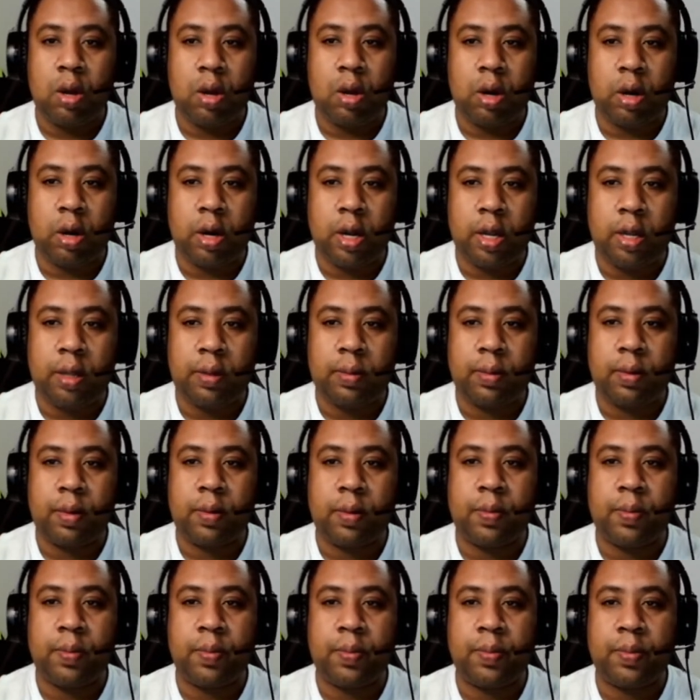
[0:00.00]
Alright,
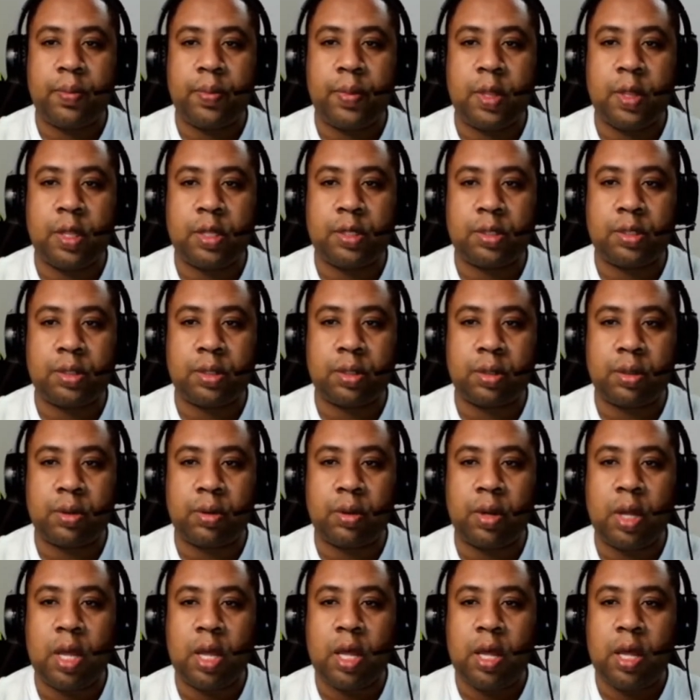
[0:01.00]

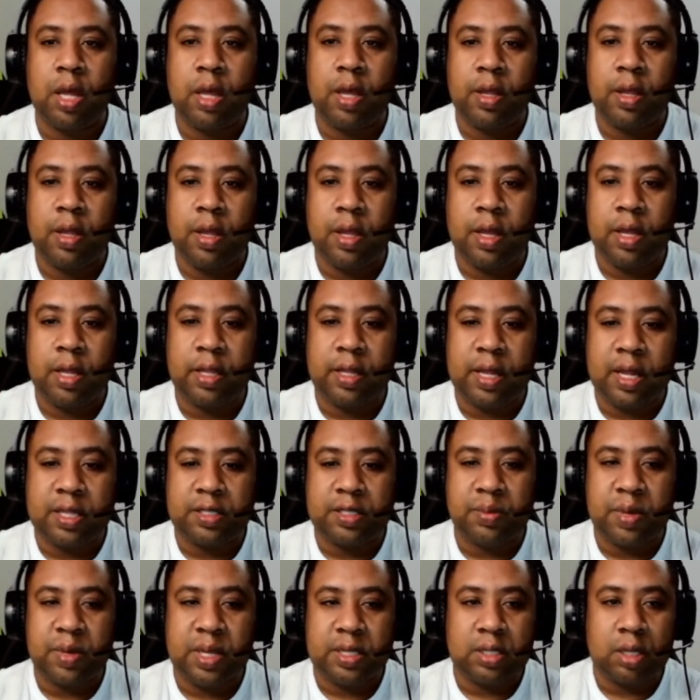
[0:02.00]
so
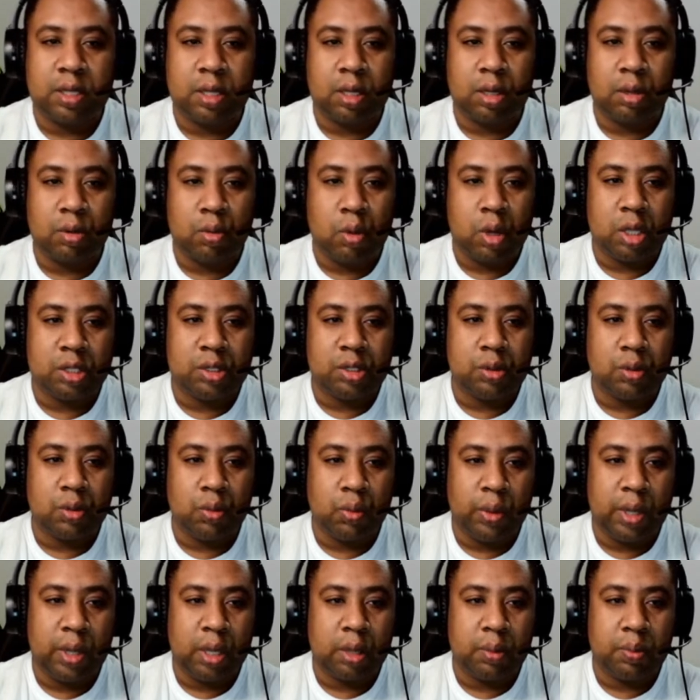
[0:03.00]
that's basically what
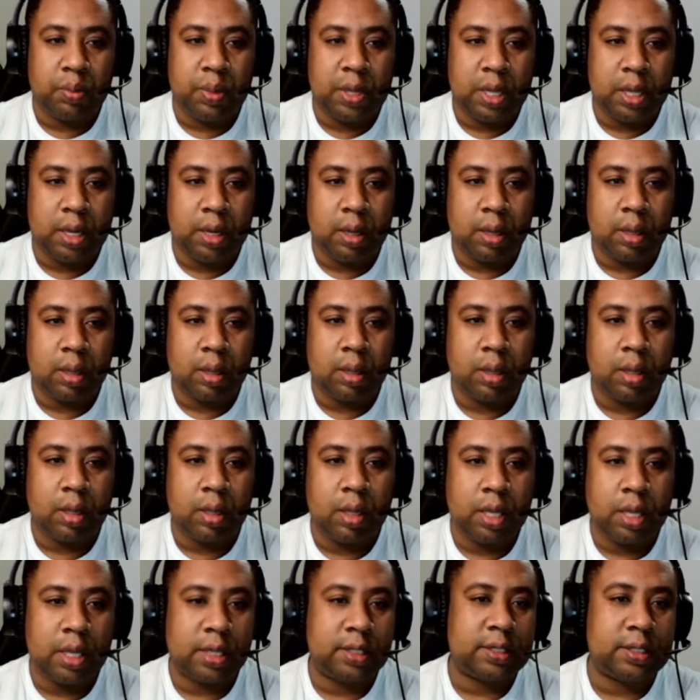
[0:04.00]
Wikipedia
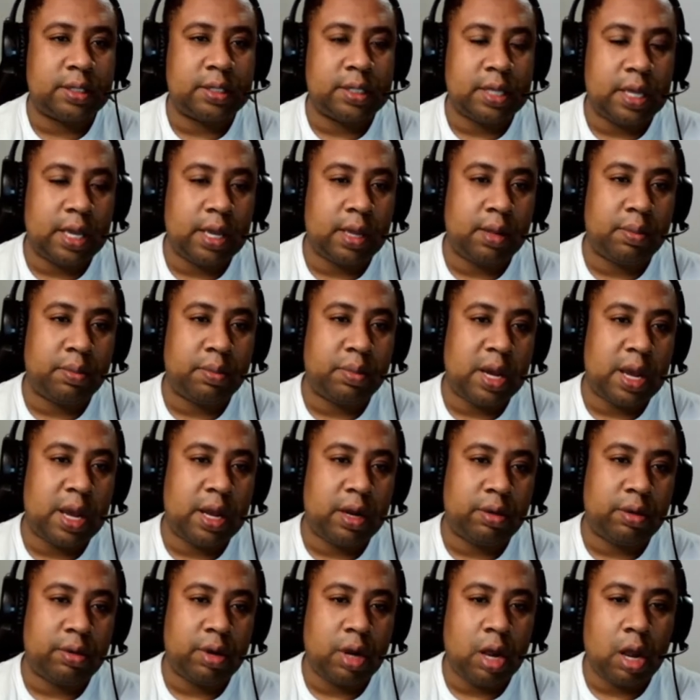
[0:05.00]
is saying
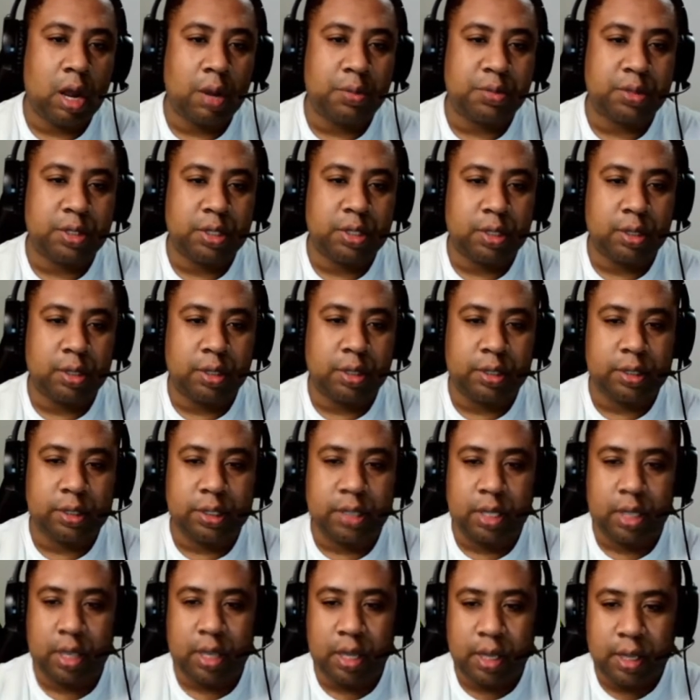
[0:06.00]
binary
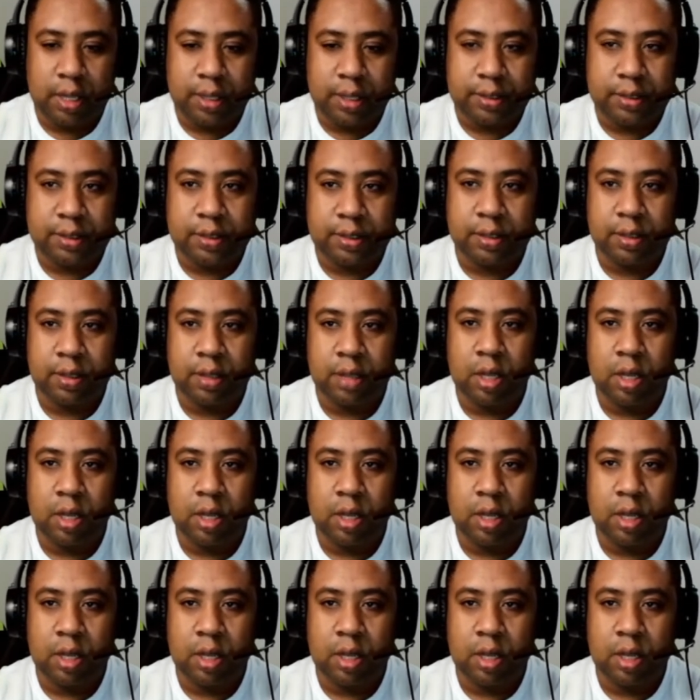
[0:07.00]
options is.